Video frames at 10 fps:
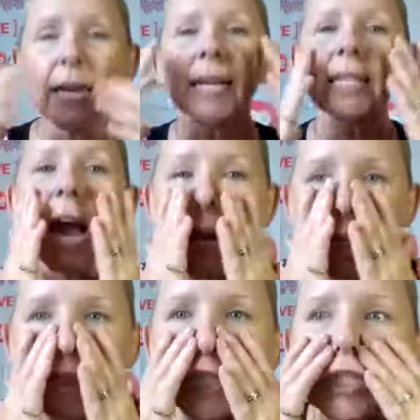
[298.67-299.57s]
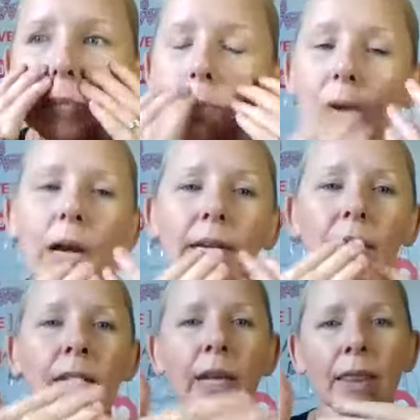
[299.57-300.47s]
It's actually just
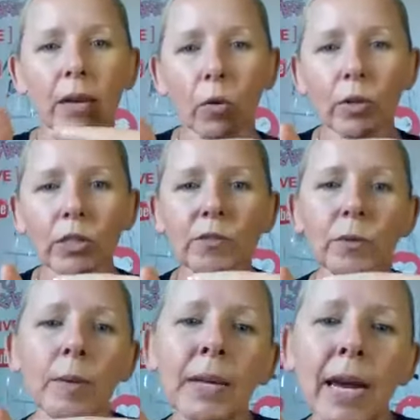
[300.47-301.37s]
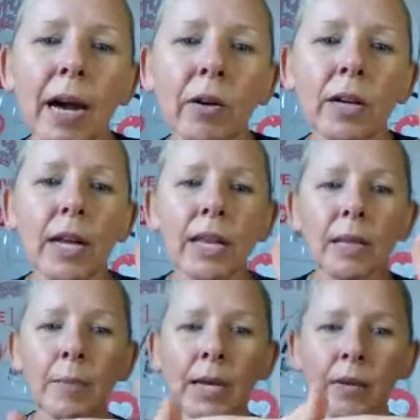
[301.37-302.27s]
blocking the oils from coming out,
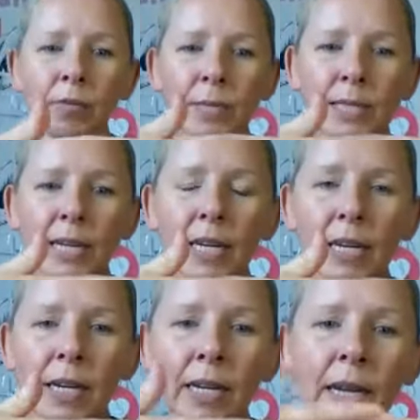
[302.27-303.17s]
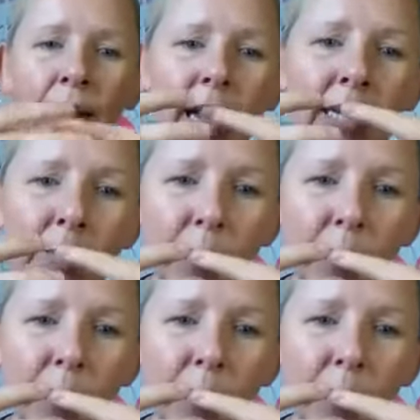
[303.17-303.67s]
the makeup from sinking in, and it's